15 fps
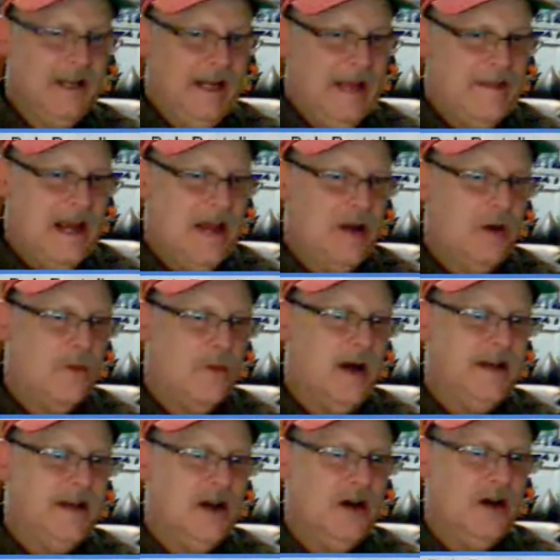and the other
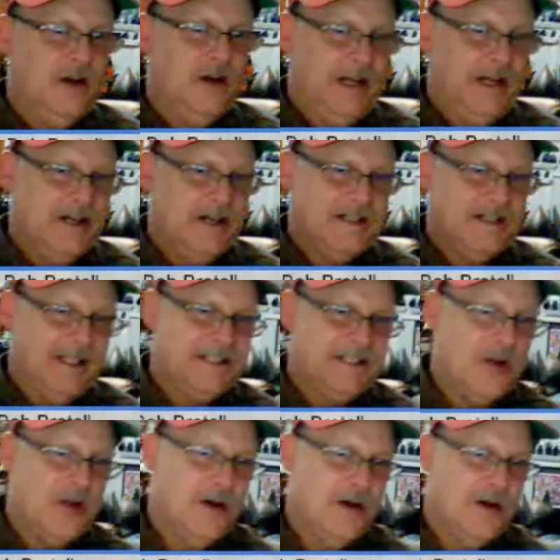one, let's
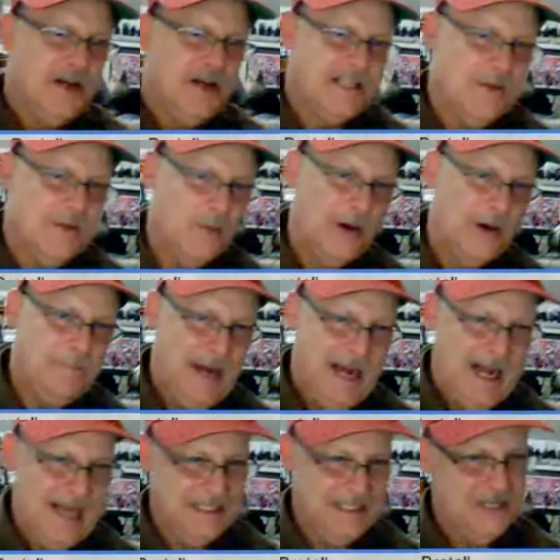go into some of the more
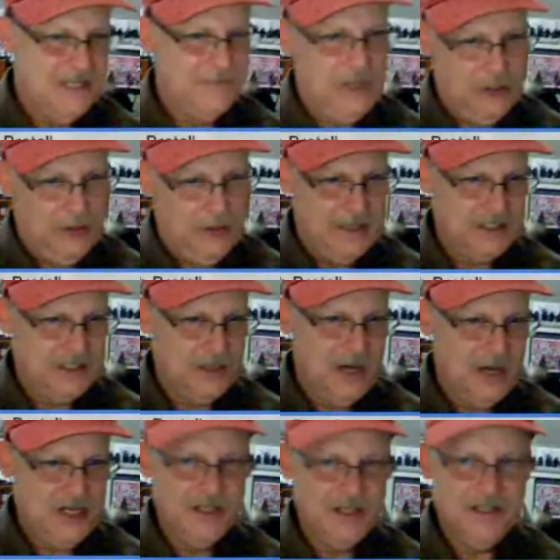positive, curious
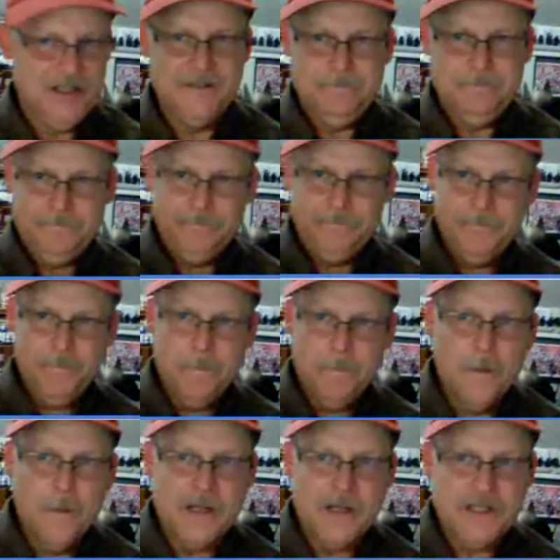questions,
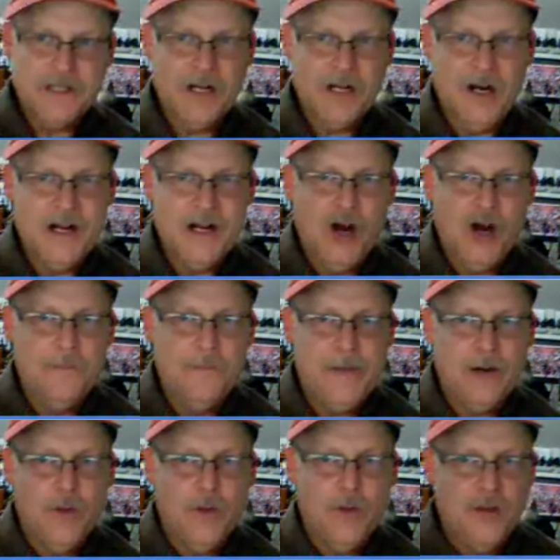which are, a
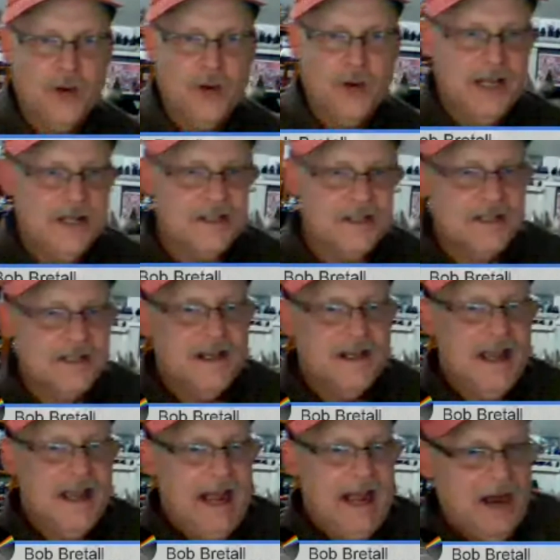big one was,
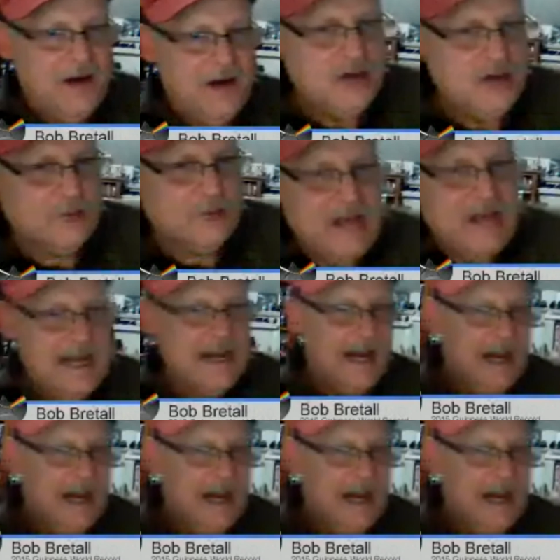how do you read